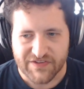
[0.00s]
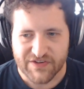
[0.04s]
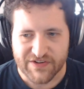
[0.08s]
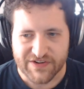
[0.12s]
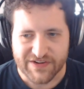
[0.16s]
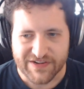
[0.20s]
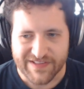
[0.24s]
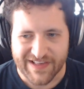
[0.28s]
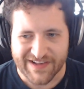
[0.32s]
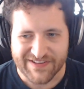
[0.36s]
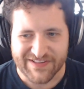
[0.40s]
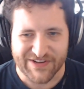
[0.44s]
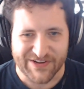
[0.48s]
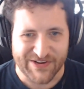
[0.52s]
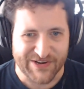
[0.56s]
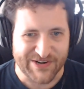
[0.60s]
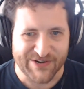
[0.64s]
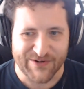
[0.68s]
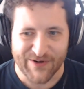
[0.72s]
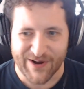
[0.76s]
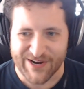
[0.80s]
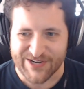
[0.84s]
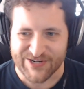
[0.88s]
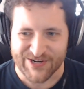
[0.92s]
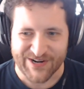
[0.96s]
That's a good
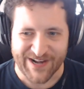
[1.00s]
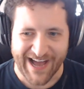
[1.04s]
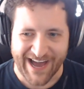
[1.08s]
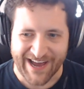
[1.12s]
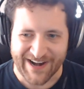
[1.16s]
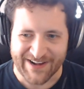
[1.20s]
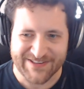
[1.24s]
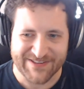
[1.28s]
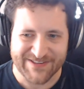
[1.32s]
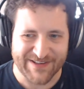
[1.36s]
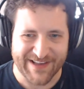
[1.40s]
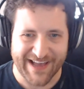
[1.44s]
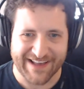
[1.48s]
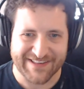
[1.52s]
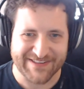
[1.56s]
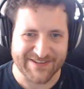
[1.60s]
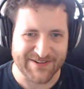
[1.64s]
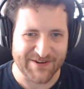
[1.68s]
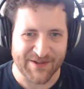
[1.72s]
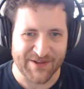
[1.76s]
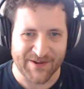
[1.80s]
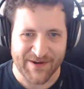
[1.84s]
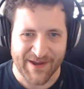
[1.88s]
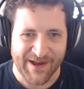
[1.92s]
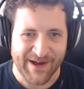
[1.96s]
question. Honestly, I still
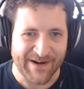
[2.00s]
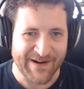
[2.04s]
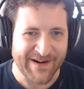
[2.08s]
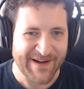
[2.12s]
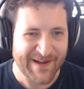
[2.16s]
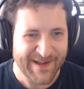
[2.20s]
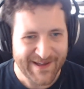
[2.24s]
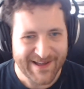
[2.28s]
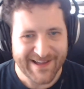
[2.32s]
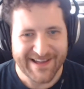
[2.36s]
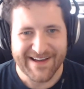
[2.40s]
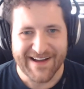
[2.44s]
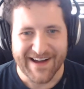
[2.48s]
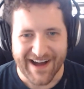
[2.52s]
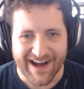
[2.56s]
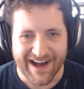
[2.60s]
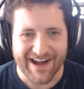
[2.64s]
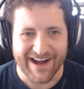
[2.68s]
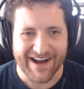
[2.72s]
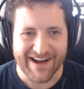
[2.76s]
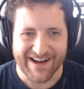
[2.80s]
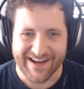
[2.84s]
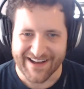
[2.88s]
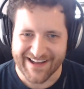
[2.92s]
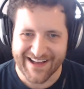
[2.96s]
don't know.
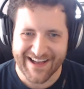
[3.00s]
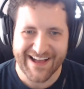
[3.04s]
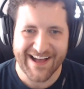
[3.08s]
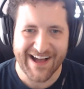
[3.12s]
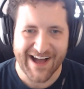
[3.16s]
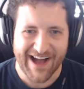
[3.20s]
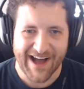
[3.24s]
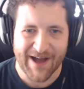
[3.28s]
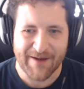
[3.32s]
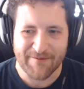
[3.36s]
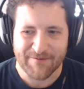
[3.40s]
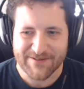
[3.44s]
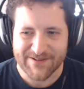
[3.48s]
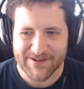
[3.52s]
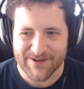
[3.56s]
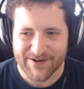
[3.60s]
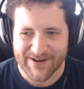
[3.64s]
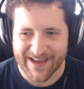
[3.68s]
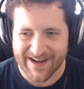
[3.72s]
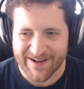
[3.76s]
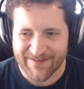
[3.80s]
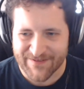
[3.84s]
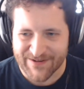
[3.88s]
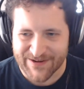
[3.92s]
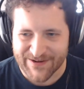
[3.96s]
I'm still kind
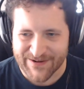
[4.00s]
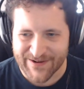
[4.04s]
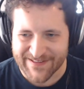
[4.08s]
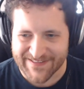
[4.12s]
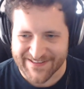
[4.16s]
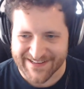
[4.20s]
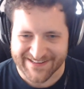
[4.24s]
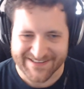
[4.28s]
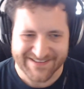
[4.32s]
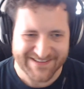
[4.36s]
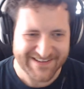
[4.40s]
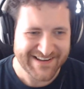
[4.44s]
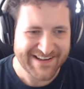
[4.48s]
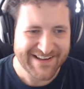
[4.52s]
of new at this.